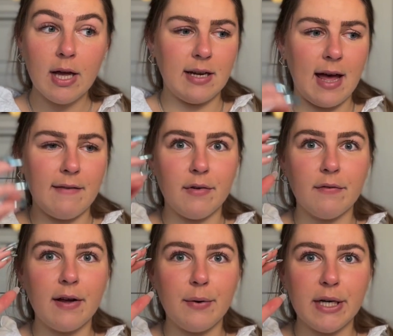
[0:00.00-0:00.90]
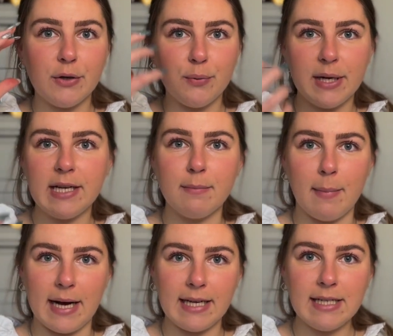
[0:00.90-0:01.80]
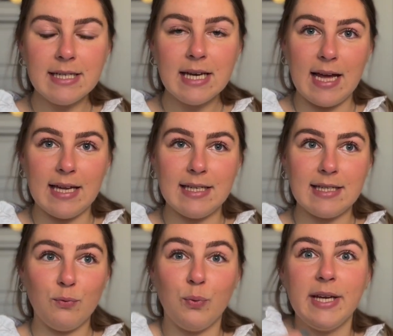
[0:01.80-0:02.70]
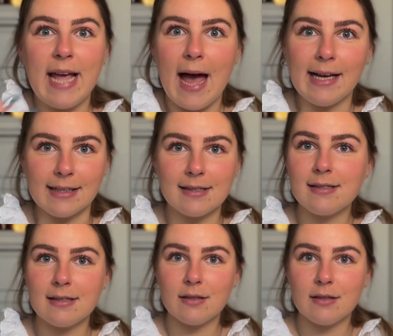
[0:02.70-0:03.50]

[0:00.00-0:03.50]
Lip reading: They have a very critic mind and reacts